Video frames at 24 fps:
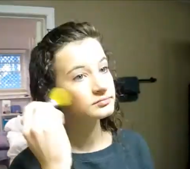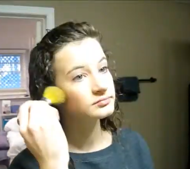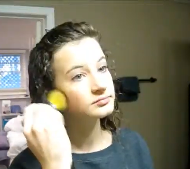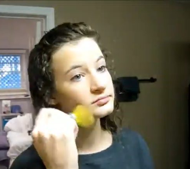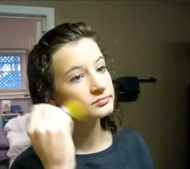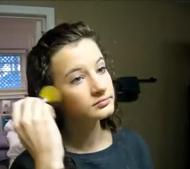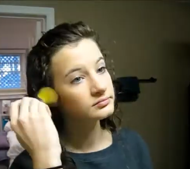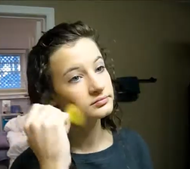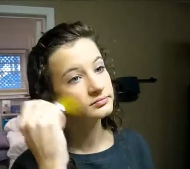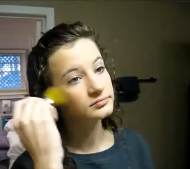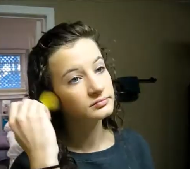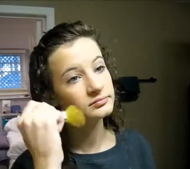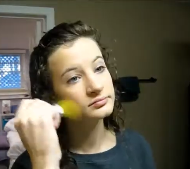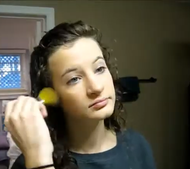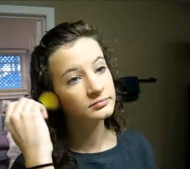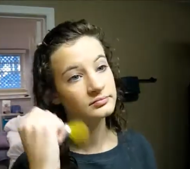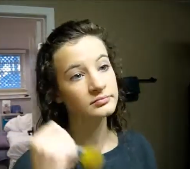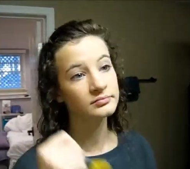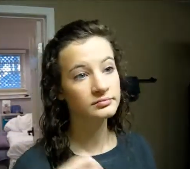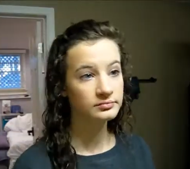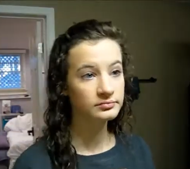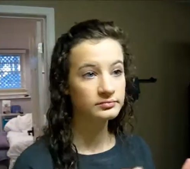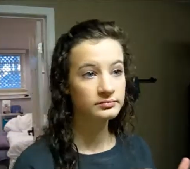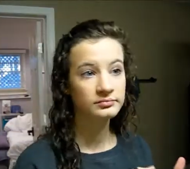
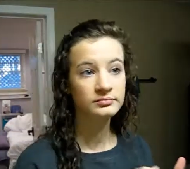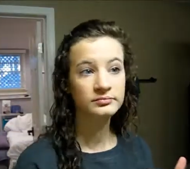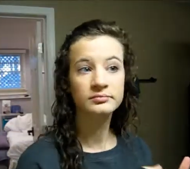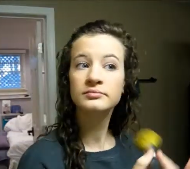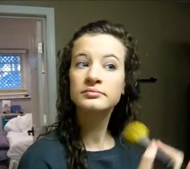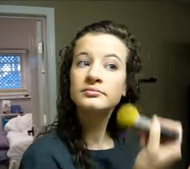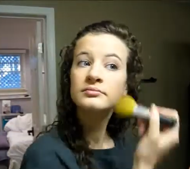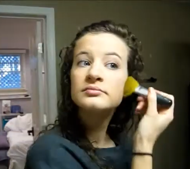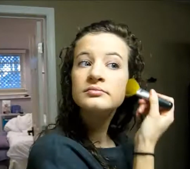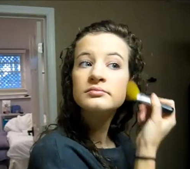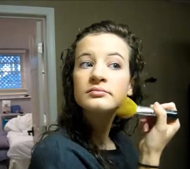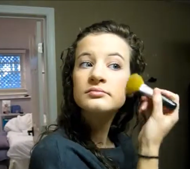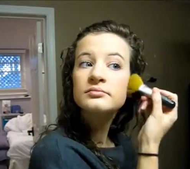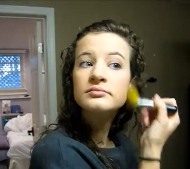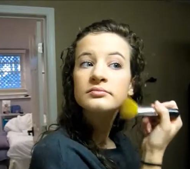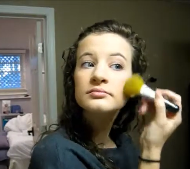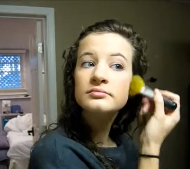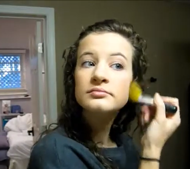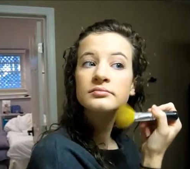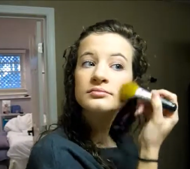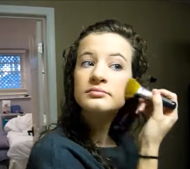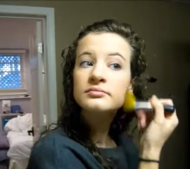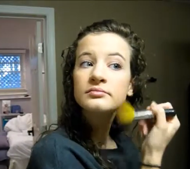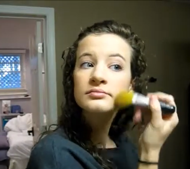
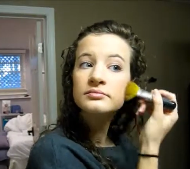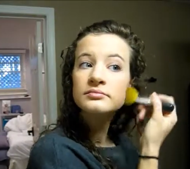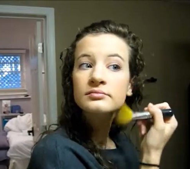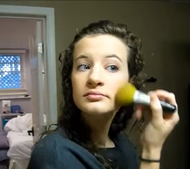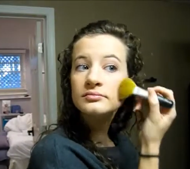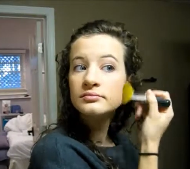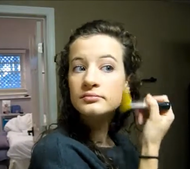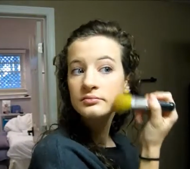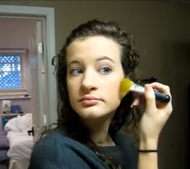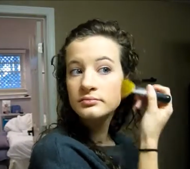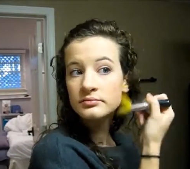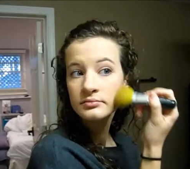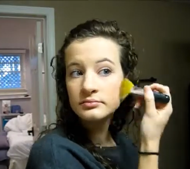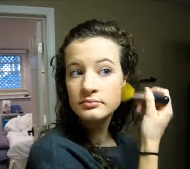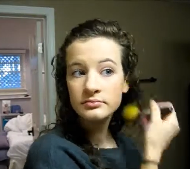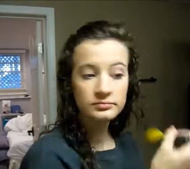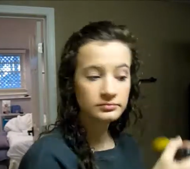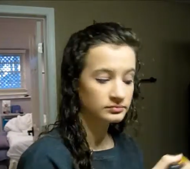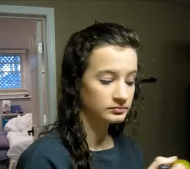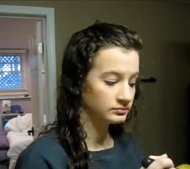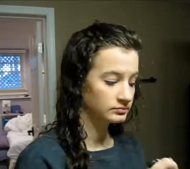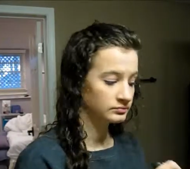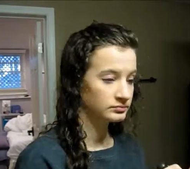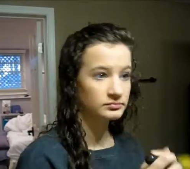
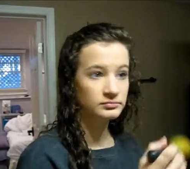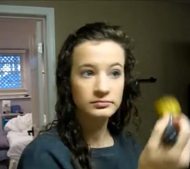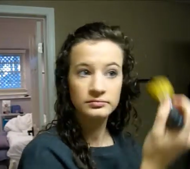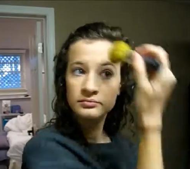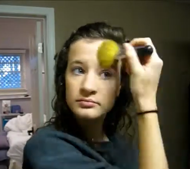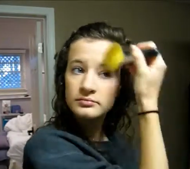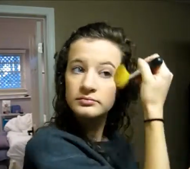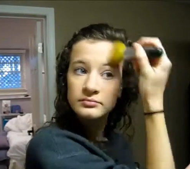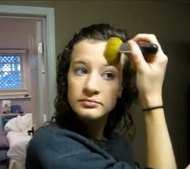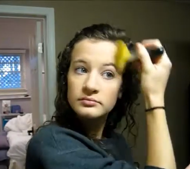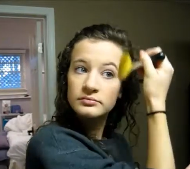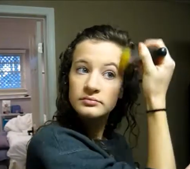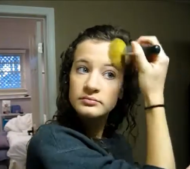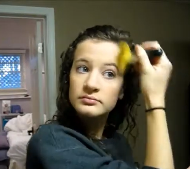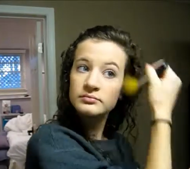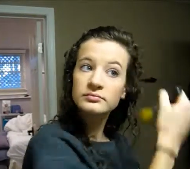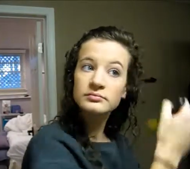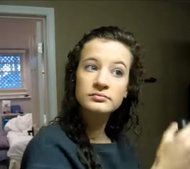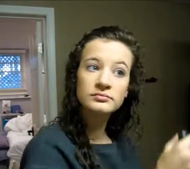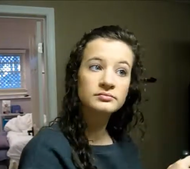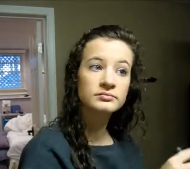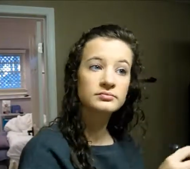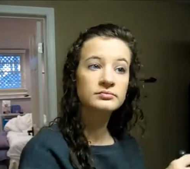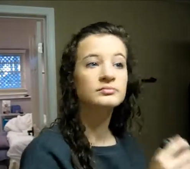
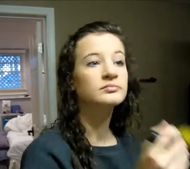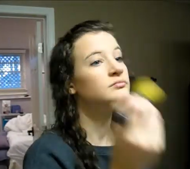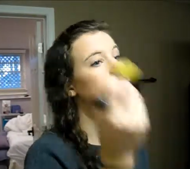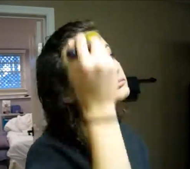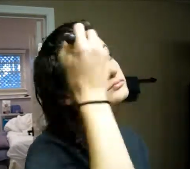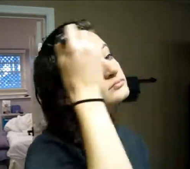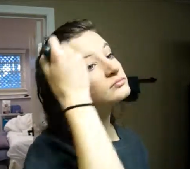No one is speaking in this clip.